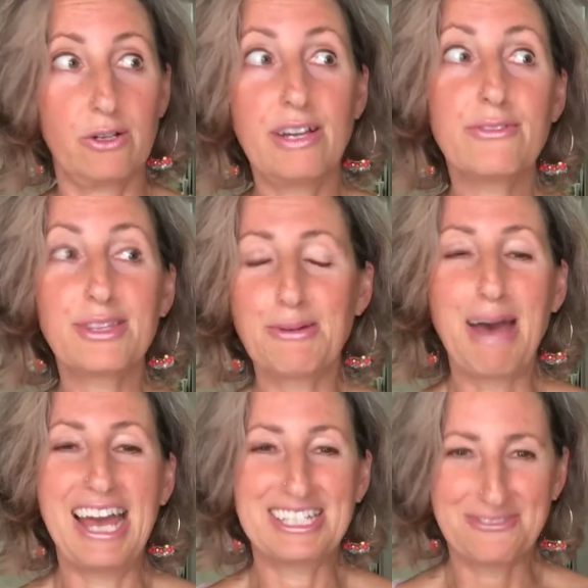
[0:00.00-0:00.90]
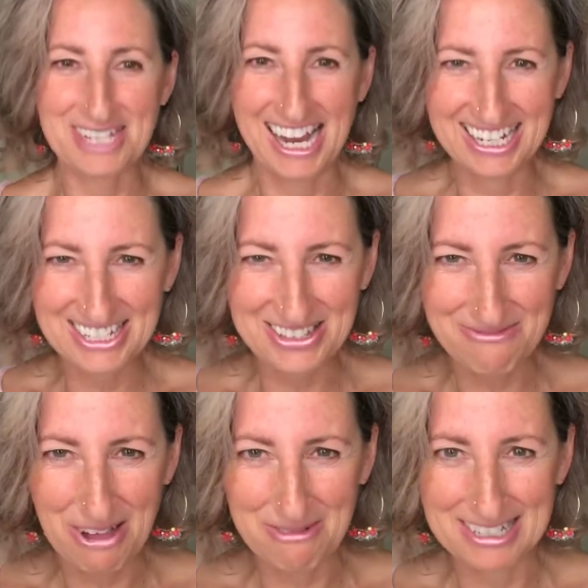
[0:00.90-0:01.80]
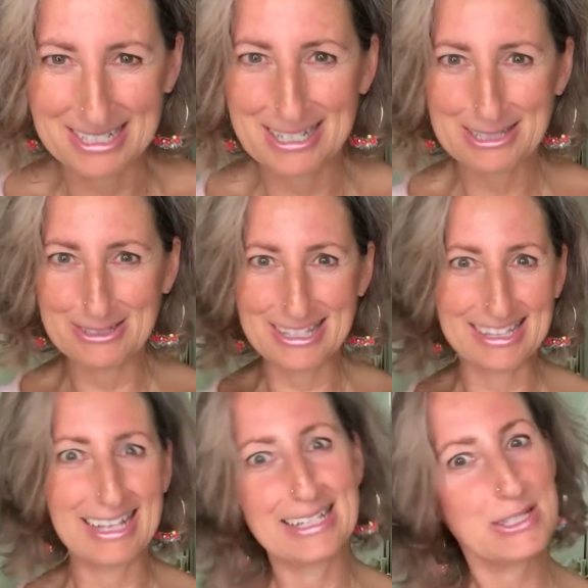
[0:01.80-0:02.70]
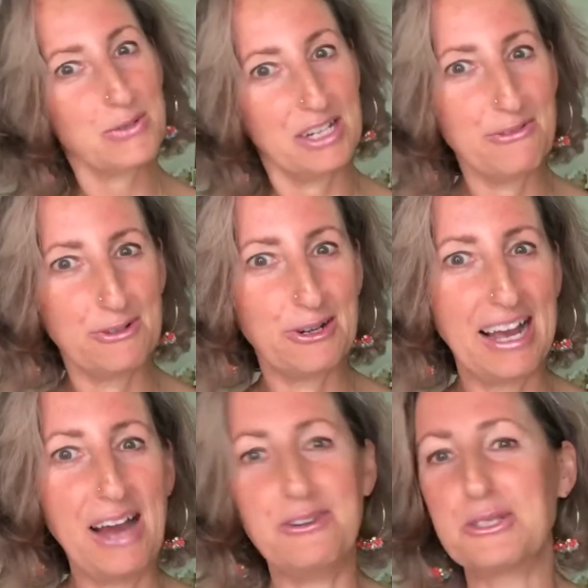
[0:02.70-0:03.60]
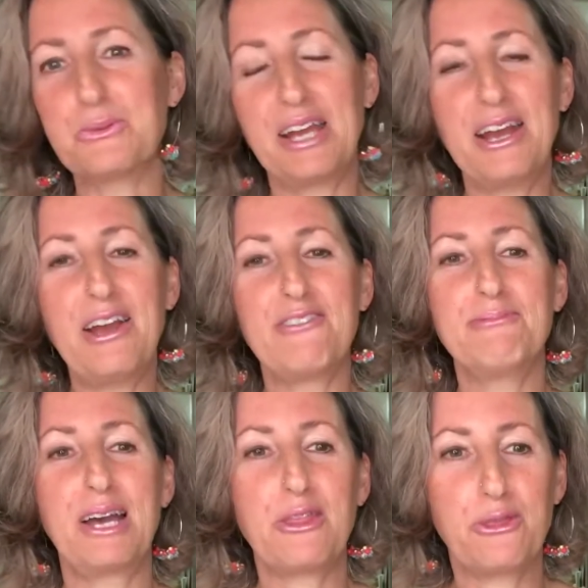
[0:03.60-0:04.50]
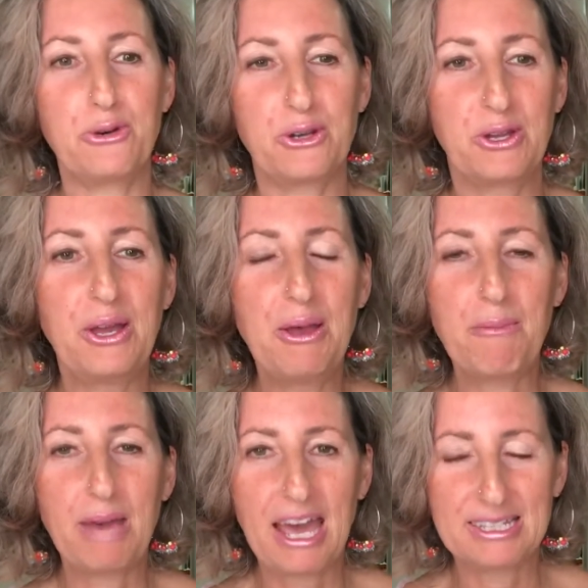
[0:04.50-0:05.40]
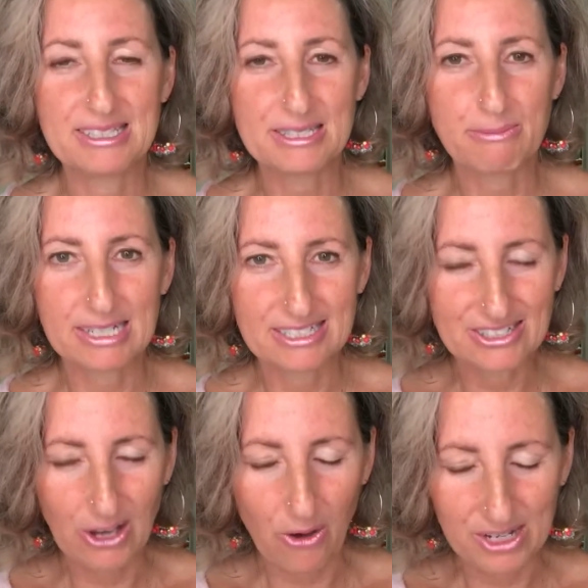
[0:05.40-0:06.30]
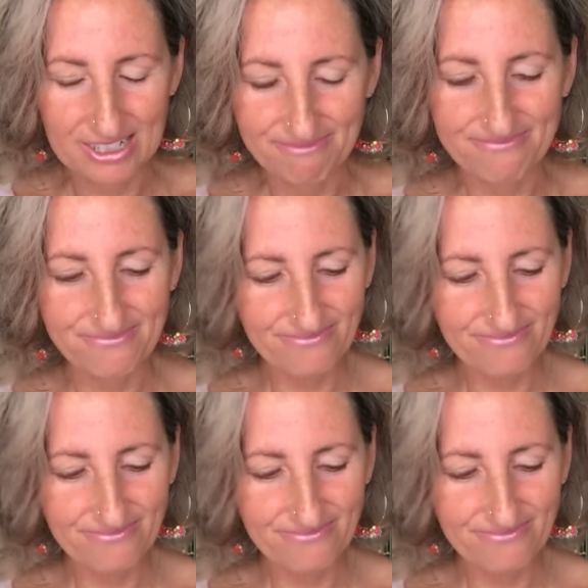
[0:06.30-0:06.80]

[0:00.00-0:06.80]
Or even the pace of change at the moment is just look at the last 24 hours. Where have my thought patterns been going?